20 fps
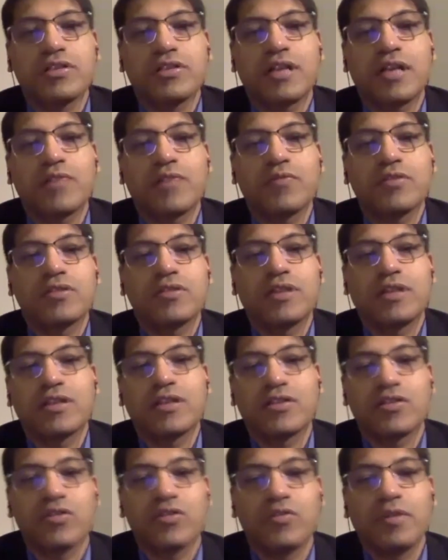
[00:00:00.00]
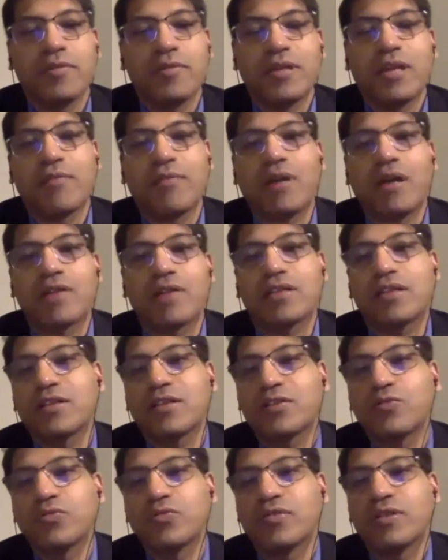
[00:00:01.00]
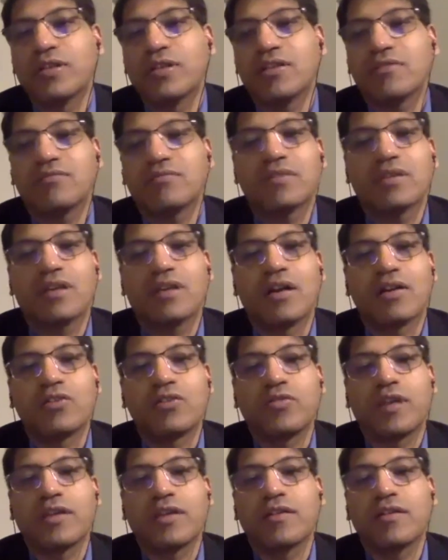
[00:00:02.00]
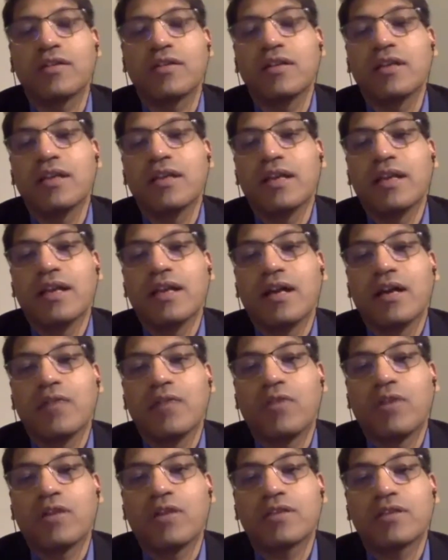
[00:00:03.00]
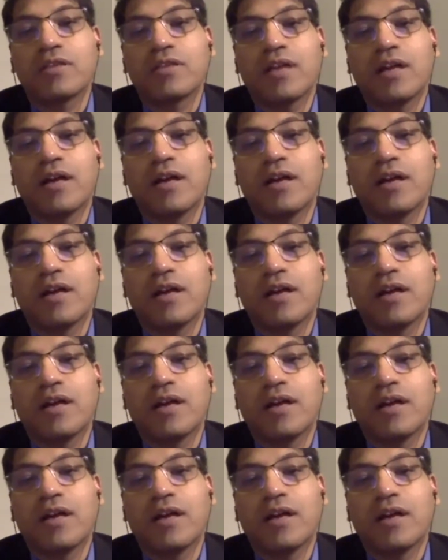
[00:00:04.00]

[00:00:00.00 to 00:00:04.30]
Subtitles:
that was there, so maybe I'm asking 2-3 together, was